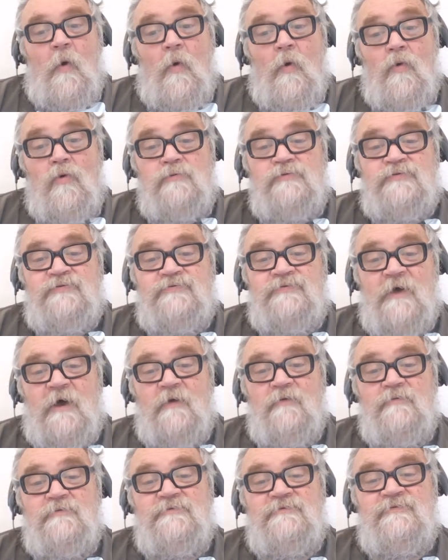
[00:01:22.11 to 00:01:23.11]

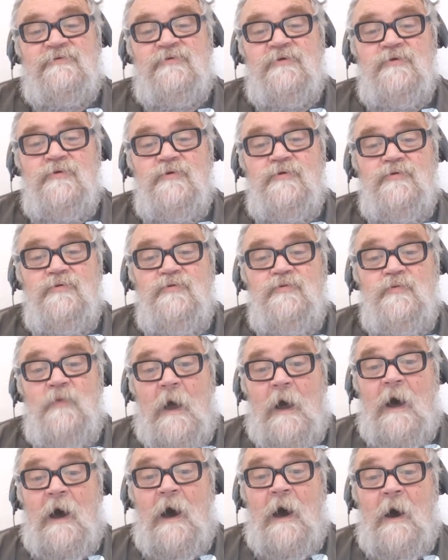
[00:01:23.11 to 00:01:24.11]
Also, to
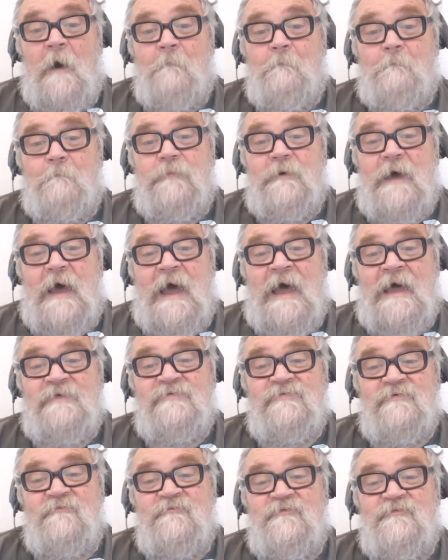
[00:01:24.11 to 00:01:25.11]
hump
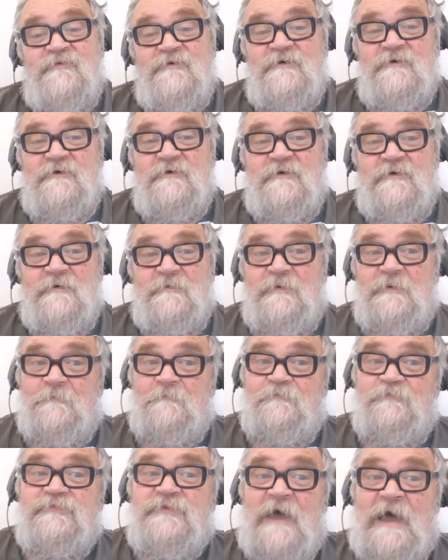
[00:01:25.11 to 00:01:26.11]
as a verb,
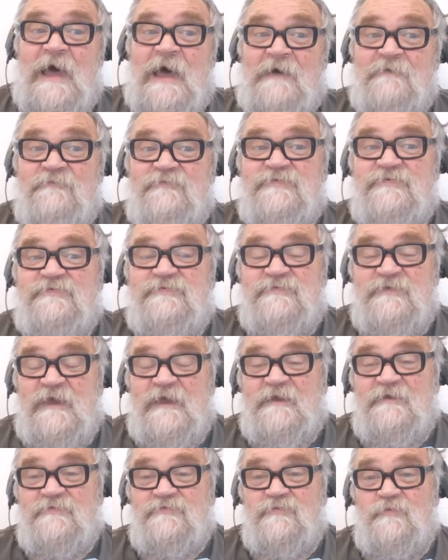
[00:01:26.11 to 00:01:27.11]
to have
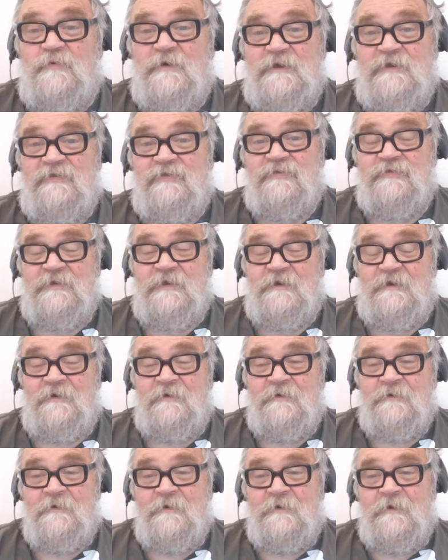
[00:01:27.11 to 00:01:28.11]
sex with,
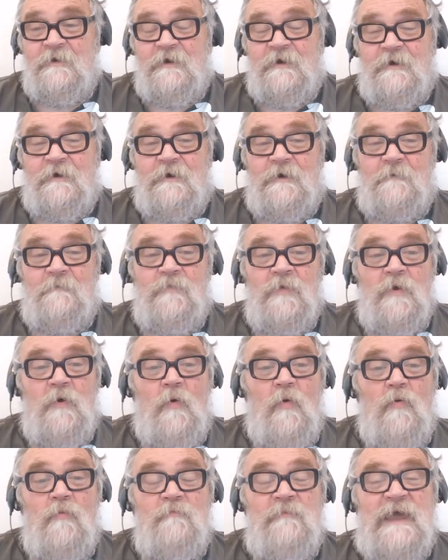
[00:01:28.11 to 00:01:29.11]
yeah?
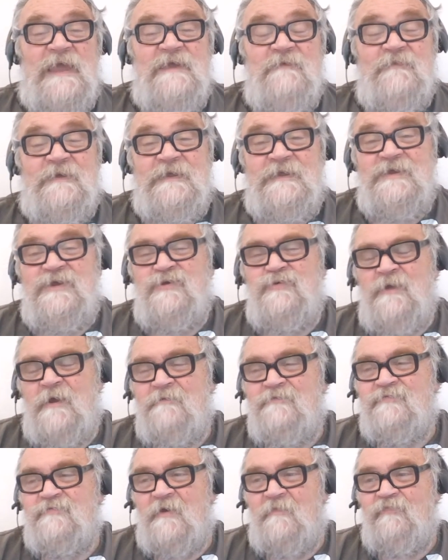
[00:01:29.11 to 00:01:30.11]
Or maybe, you
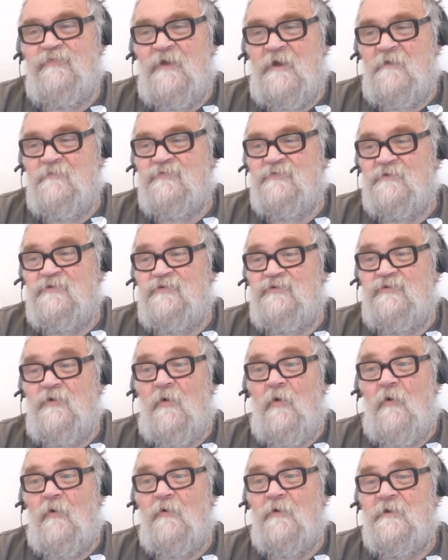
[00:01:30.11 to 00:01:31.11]
know, sometimes a
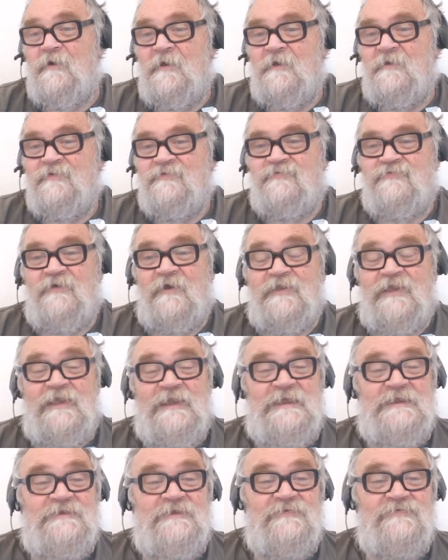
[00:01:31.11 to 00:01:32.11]
dog
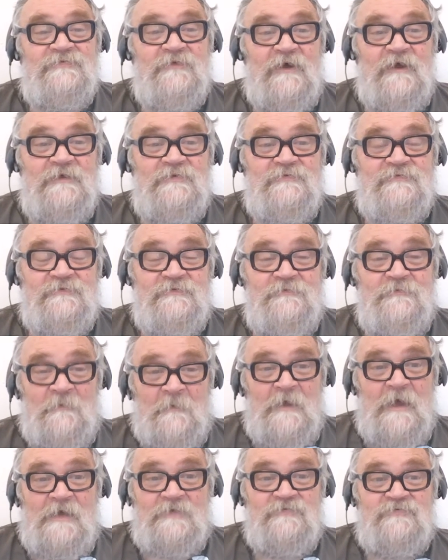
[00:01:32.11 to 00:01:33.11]
suddenly decides to
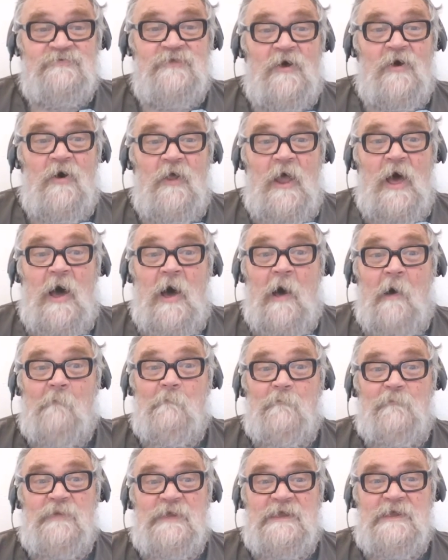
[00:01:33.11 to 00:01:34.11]
start
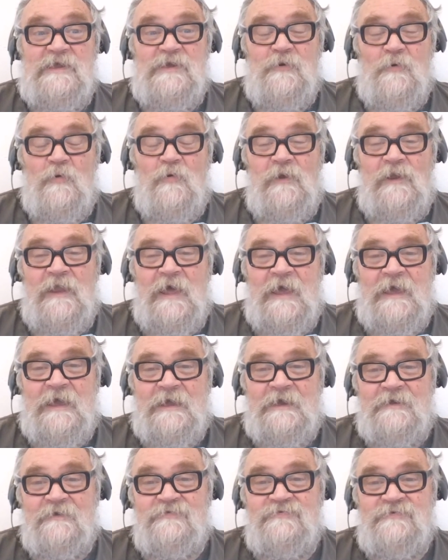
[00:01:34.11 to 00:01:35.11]
humping your
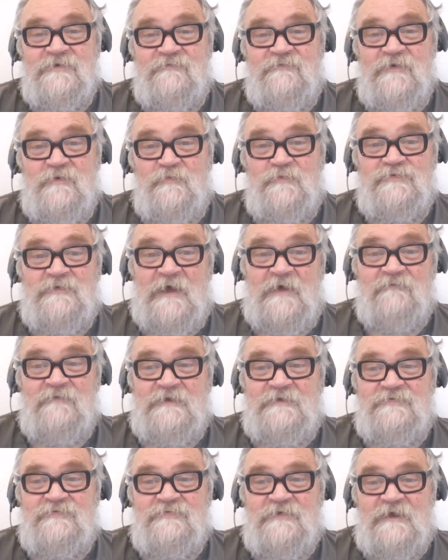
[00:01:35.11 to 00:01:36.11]
leg as if it was
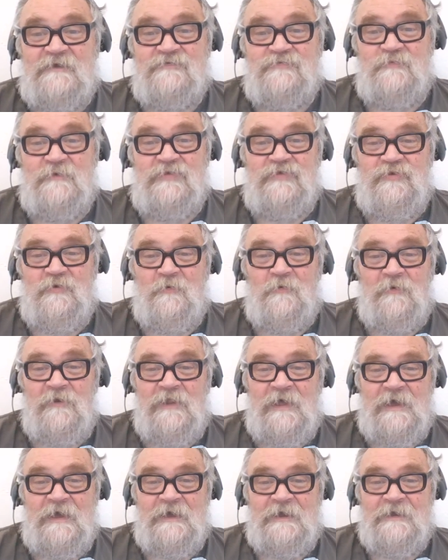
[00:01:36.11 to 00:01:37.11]
having sex with your
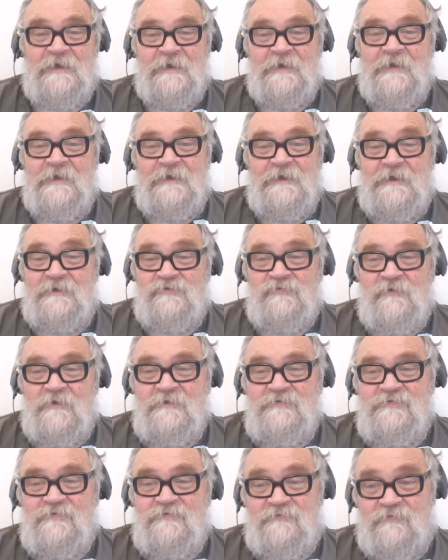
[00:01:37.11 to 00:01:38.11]
leg. Yeah,
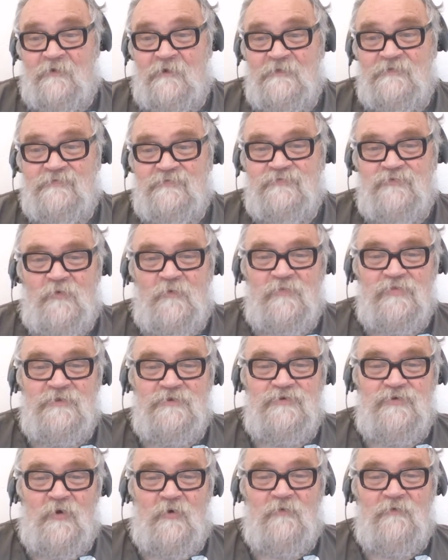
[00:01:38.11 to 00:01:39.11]
try and stop the
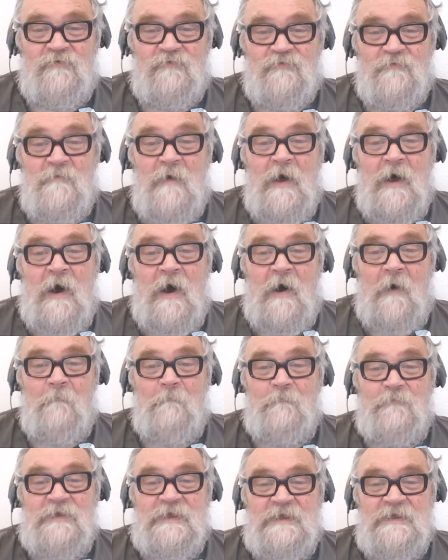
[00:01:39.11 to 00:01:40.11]
dog from
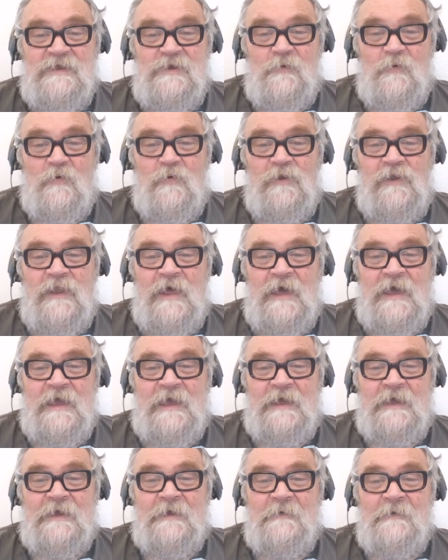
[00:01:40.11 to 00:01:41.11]
humping your
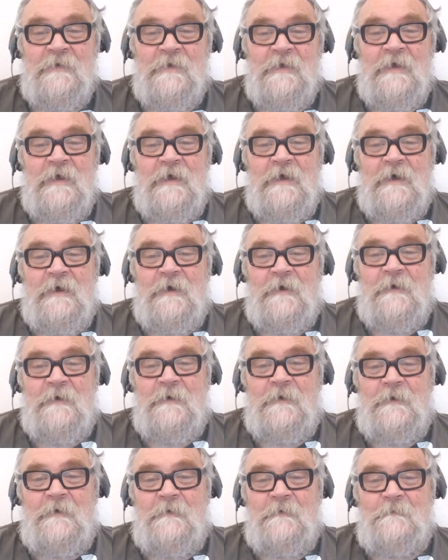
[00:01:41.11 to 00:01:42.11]
leg.
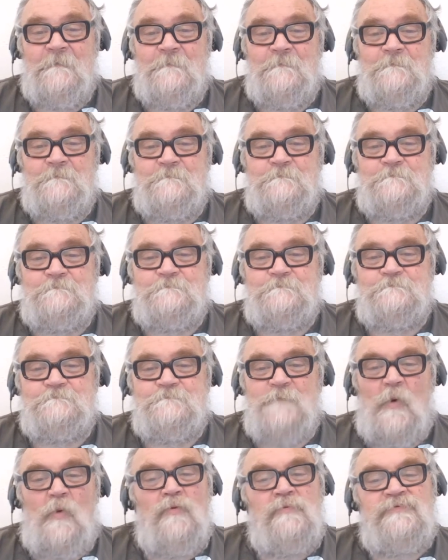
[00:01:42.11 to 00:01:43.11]

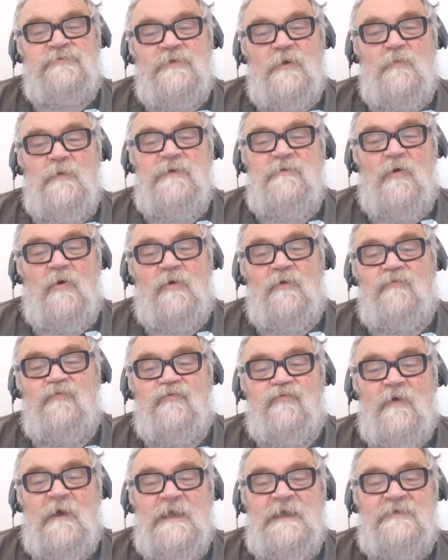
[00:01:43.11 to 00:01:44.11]
Also, we've got a
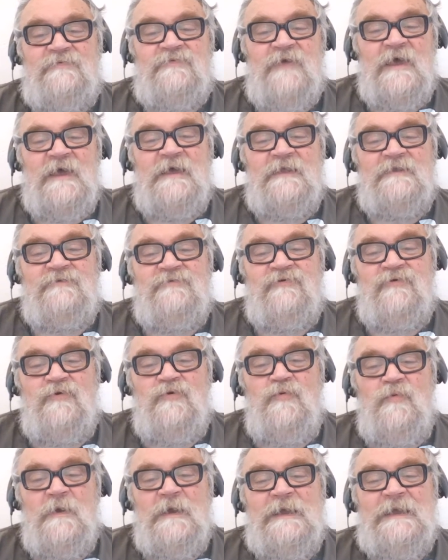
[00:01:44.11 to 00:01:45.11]
phrase
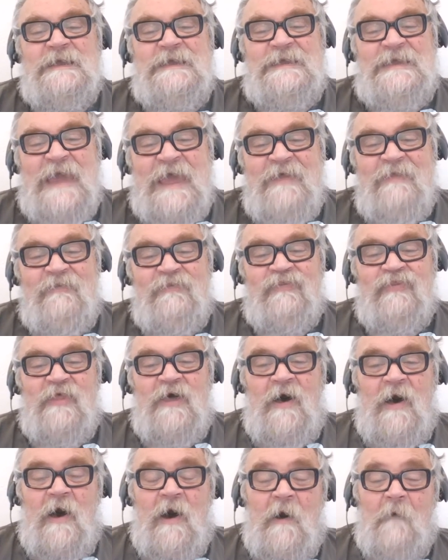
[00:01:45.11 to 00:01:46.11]
to get
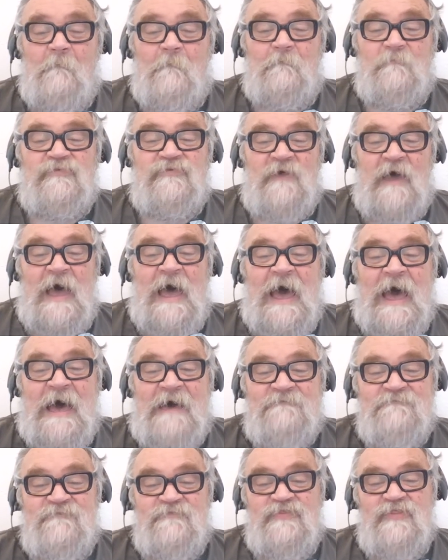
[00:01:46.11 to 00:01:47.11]
the hump, to
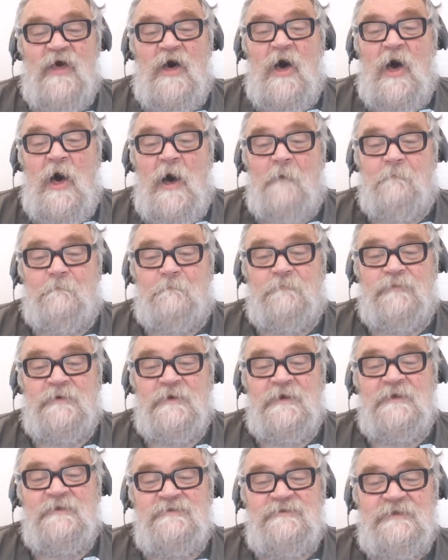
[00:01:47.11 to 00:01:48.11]
have the hump.
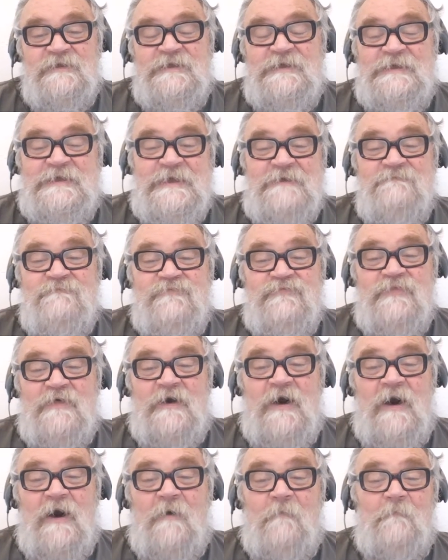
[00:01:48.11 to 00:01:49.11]
To give
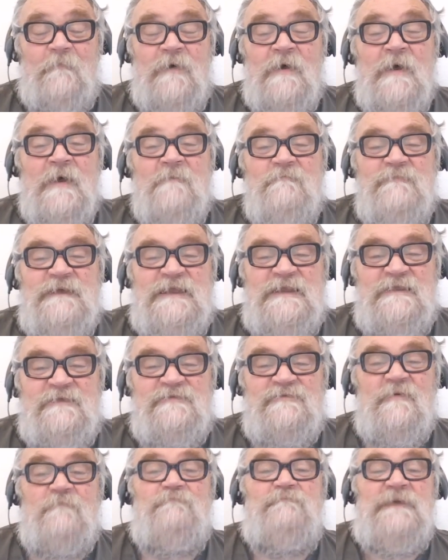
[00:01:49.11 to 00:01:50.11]
the hump, meaning
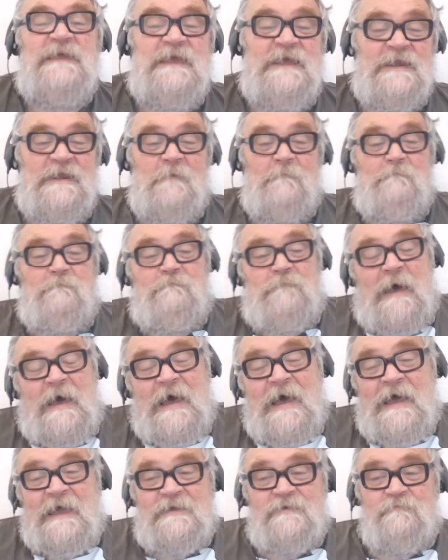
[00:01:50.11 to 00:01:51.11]
to be in a
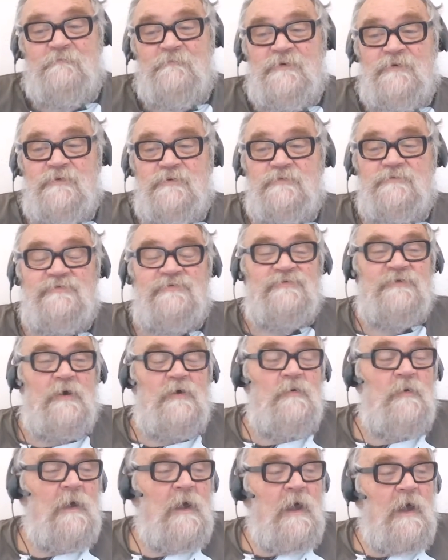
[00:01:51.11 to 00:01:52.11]
bad mood. So